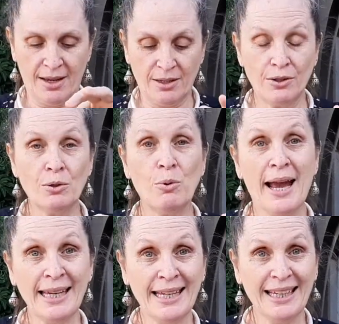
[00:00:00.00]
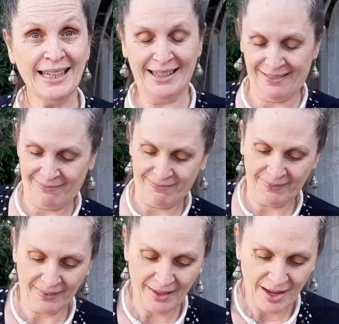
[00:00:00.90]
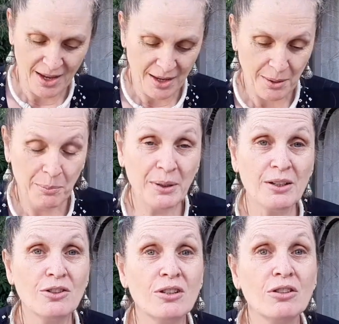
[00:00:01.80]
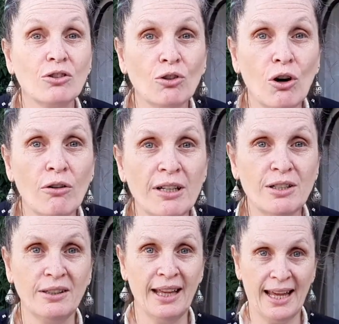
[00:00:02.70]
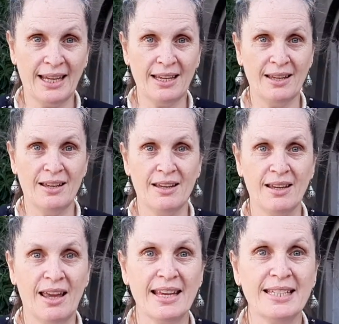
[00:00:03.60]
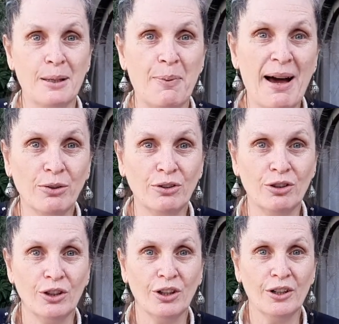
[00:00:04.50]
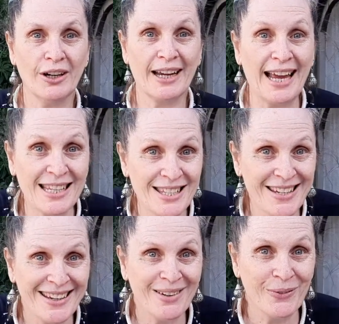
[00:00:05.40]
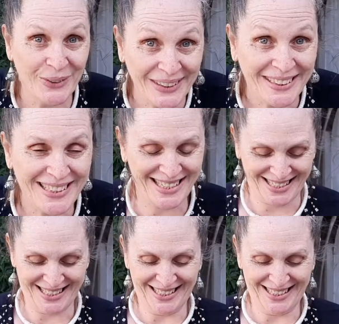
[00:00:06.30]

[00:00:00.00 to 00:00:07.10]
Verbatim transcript: You know why? Why? Because the story today is about catching words.